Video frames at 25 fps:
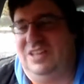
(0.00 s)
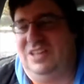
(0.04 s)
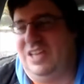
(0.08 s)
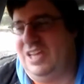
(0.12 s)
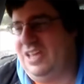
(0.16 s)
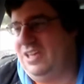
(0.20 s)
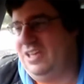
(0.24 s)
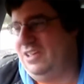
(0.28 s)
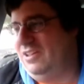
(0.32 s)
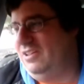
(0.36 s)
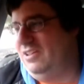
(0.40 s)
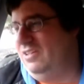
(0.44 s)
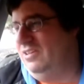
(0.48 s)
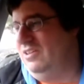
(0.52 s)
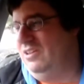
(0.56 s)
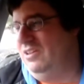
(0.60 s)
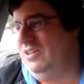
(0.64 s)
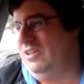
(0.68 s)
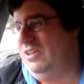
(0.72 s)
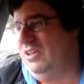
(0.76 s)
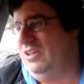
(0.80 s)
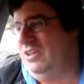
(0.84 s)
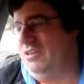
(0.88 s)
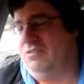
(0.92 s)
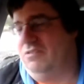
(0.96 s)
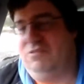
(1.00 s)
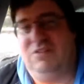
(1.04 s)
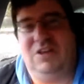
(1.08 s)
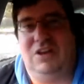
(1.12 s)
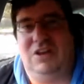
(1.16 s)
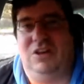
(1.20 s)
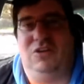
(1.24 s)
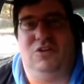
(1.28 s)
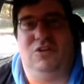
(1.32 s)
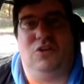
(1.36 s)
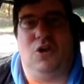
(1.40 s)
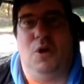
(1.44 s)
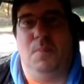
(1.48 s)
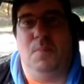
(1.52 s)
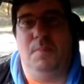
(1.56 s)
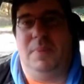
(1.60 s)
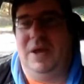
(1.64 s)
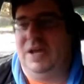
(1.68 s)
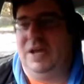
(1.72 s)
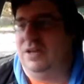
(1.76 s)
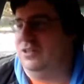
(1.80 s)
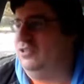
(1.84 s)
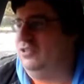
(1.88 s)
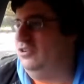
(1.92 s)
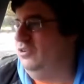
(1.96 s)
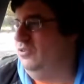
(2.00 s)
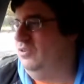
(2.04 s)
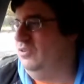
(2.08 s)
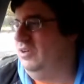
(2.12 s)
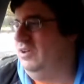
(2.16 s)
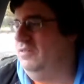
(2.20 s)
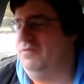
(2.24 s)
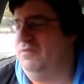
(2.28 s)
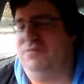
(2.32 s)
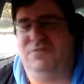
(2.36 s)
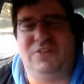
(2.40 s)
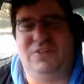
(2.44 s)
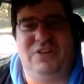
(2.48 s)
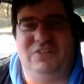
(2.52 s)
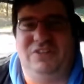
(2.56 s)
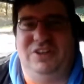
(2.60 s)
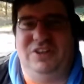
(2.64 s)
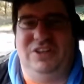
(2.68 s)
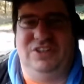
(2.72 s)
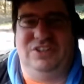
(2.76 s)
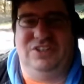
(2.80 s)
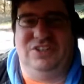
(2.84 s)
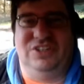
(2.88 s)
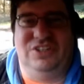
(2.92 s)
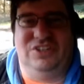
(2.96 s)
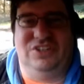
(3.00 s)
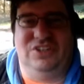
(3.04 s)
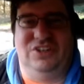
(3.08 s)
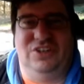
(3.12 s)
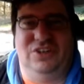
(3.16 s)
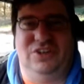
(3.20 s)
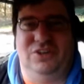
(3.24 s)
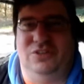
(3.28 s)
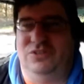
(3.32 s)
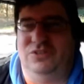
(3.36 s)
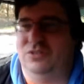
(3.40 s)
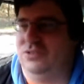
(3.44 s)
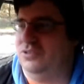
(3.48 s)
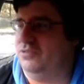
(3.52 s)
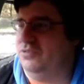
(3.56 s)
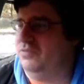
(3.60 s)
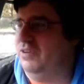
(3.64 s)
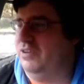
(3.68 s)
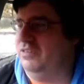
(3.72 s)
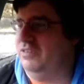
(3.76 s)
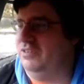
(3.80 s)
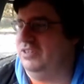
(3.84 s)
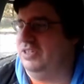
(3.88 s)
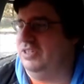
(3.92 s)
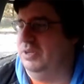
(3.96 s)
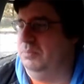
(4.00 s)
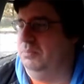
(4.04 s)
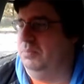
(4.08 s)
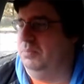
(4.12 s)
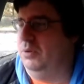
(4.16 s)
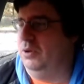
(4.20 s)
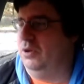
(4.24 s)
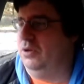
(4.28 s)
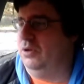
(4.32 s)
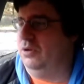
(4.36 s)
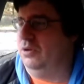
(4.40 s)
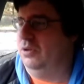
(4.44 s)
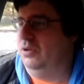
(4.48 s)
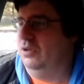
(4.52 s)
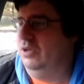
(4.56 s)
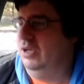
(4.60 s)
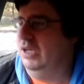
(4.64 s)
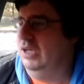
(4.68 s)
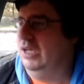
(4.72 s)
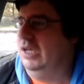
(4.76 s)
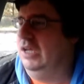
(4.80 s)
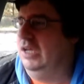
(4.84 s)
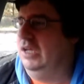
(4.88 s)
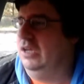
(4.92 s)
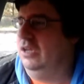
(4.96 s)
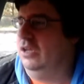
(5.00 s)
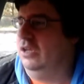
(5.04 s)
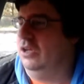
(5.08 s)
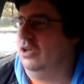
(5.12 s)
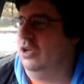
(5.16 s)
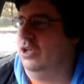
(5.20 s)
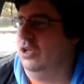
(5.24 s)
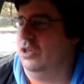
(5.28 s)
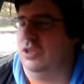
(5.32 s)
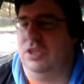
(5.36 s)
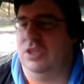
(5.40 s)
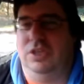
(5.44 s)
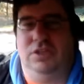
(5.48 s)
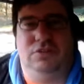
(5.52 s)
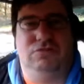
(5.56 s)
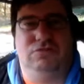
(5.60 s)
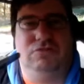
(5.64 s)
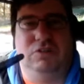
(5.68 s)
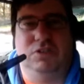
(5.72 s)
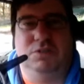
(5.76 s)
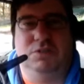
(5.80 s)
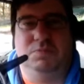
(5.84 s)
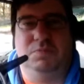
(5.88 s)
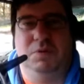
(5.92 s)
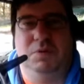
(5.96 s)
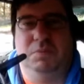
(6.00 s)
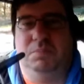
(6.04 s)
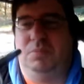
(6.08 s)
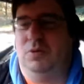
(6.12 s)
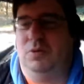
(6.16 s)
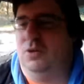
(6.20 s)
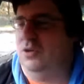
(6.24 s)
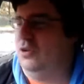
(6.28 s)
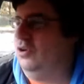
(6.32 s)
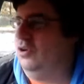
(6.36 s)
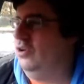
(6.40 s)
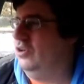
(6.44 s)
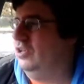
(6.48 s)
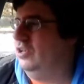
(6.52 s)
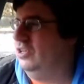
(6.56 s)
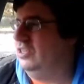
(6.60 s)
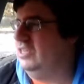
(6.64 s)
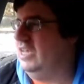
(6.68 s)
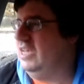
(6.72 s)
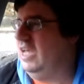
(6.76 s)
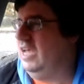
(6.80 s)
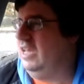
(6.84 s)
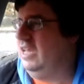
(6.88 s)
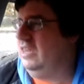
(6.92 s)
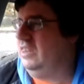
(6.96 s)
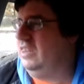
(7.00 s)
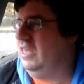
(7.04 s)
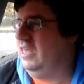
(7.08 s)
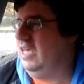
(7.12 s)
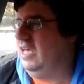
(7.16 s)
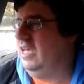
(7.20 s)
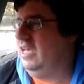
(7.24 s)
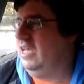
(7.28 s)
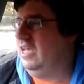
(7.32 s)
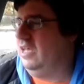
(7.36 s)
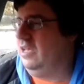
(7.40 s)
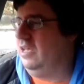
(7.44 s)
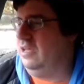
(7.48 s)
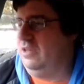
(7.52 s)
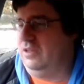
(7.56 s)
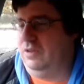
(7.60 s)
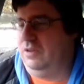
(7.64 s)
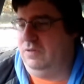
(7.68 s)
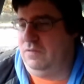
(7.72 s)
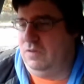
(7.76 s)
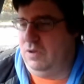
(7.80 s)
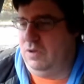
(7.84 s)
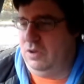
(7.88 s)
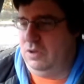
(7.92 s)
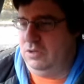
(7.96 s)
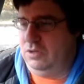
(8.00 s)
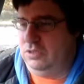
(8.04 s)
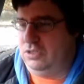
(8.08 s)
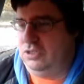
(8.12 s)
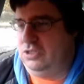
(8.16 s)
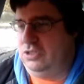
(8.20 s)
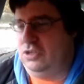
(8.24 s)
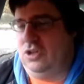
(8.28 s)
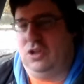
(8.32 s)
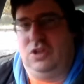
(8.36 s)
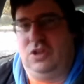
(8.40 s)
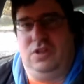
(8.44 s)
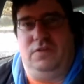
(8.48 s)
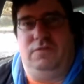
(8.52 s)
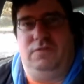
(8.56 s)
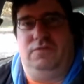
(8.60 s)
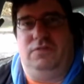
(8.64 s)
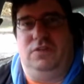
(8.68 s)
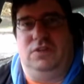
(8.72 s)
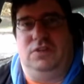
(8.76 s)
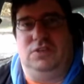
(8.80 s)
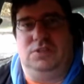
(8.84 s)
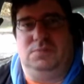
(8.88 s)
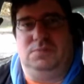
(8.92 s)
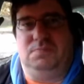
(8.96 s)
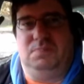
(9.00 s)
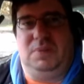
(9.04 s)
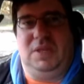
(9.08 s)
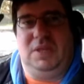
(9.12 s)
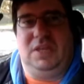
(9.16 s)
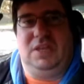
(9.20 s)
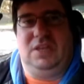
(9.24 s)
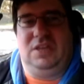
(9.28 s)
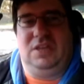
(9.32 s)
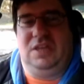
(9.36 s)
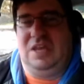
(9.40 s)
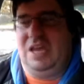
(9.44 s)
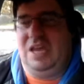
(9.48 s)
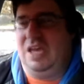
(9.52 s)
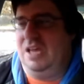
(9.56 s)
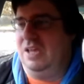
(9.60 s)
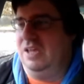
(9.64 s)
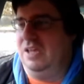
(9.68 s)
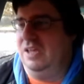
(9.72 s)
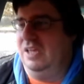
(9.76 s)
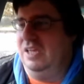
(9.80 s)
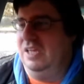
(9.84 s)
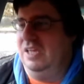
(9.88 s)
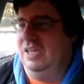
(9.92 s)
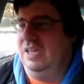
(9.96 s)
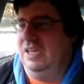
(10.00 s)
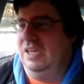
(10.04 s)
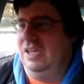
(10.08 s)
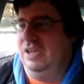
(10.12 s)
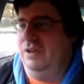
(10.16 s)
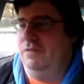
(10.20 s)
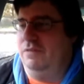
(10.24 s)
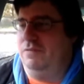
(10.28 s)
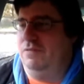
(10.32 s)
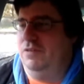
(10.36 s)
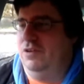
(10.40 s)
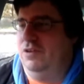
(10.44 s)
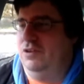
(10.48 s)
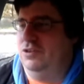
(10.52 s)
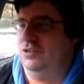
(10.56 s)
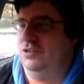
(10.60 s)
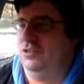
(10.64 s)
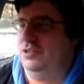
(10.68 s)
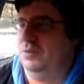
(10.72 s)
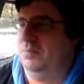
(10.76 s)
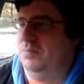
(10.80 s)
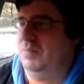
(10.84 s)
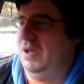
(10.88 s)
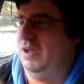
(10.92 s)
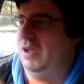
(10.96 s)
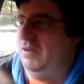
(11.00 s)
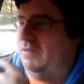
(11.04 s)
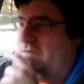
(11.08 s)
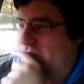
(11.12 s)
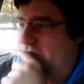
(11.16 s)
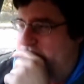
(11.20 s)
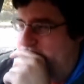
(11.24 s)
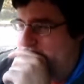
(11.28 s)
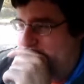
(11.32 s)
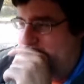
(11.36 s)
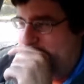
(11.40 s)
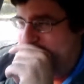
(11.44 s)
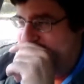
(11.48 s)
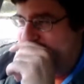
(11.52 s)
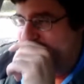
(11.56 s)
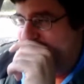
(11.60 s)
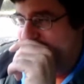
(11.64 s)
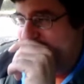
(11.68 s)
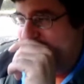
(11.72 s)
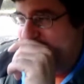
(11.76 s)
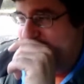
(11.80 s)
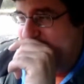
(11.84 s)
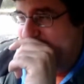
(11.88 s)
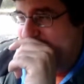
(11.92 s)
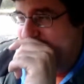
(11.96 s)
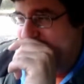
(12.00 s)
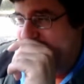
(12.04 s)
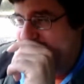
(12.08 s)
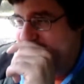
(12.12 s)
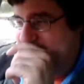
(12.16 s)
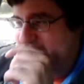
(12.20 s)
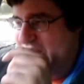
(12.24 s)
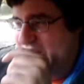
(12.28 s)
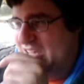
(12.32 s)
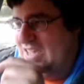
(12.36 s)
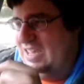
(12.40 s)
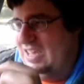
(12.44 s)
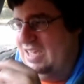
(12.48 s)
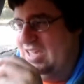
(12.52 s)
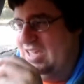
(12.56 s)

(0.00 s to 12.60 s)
Yeah, great little compact unit, very easy to use, very simple. You've got the transmit button on the side there. You've got a socket for the earphones and microphones there.